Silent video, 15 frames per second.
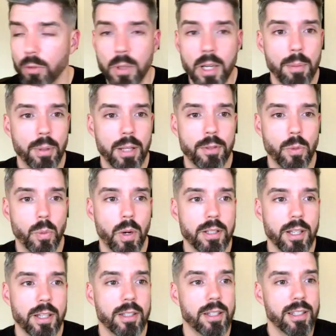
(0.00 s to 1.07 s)
3, I believe, is where it
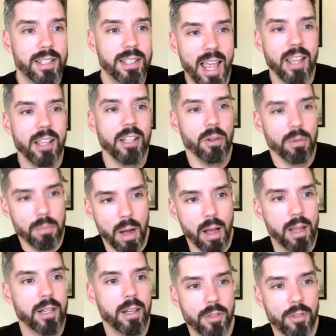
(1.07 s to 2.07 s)
says, set your mind